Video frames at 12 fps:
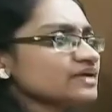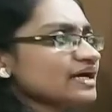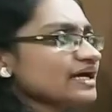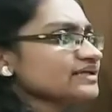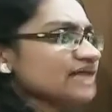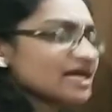
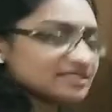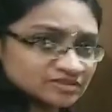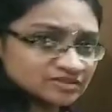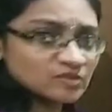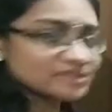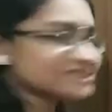and
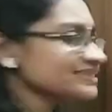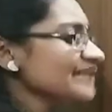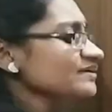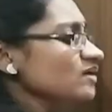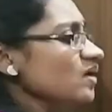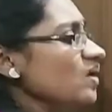asteroids,
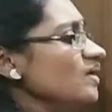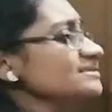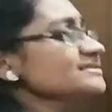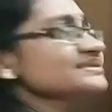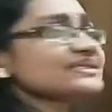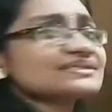like all
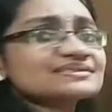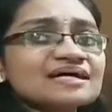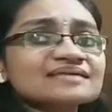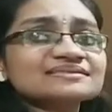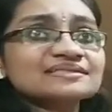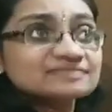the things
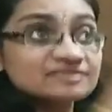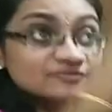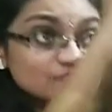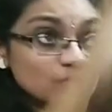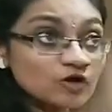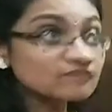are just
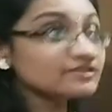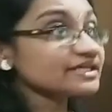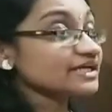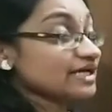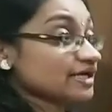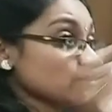
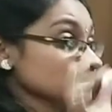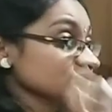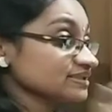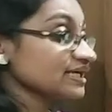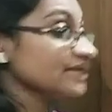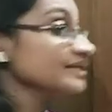revolving around the
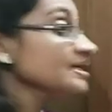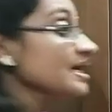sun,